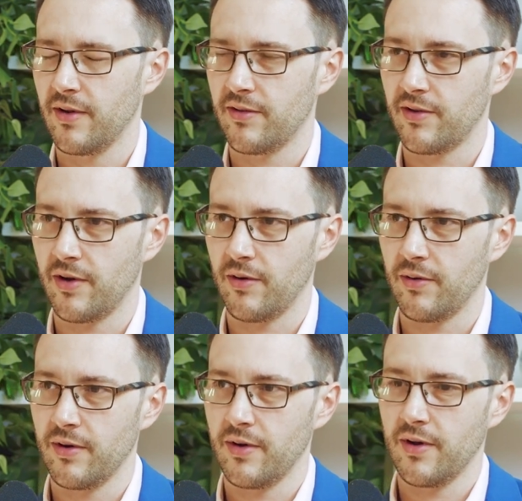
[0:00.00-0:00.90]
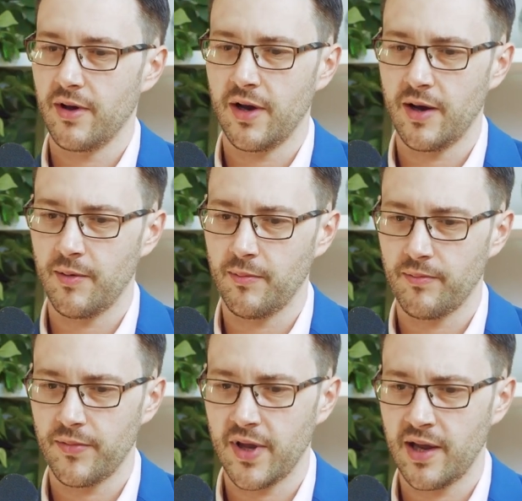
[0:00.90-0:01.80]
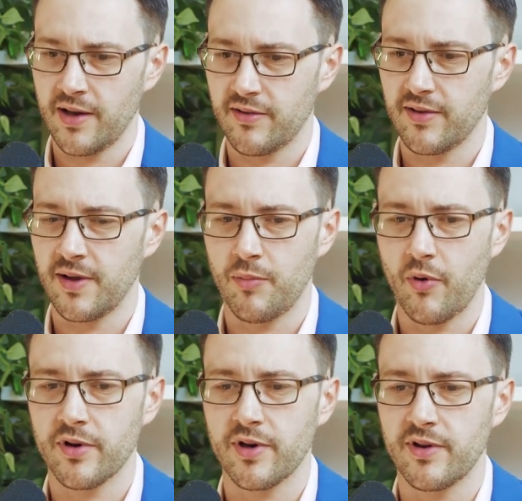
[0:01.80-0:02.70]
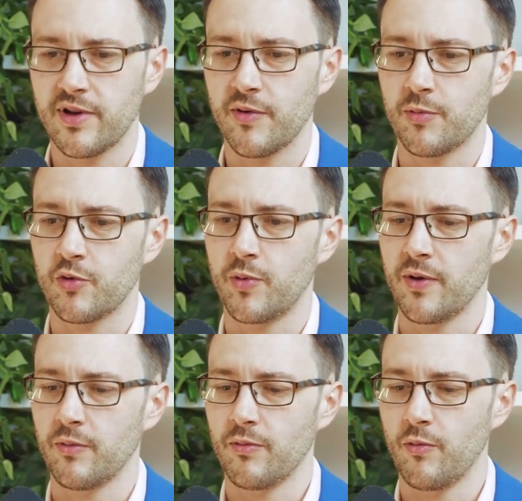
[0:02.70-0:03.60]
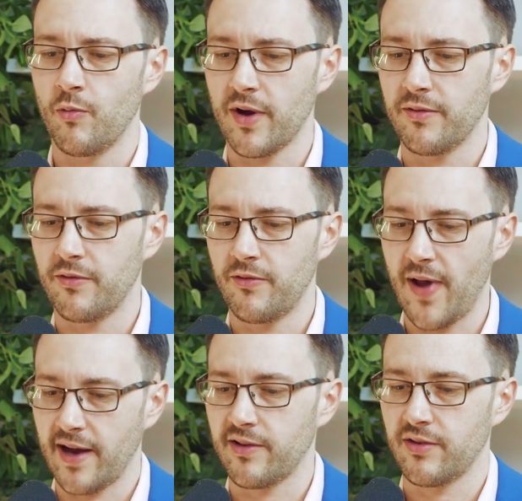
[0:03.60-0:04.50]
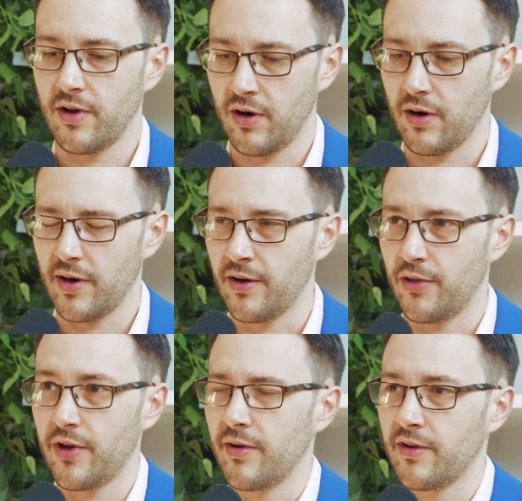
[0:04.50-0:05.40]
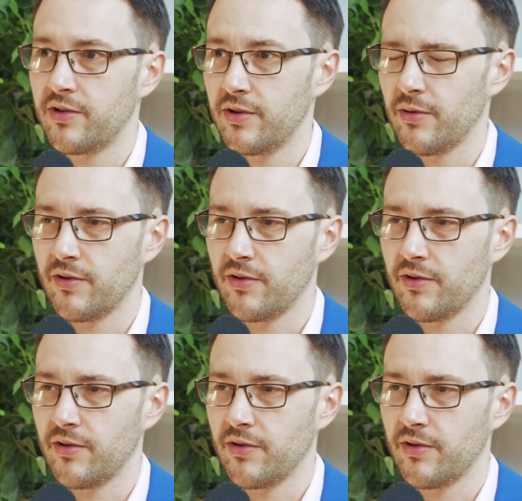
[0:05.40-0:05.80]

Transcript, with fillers: So, um, and it's important to distinguish between what facts are and theories too.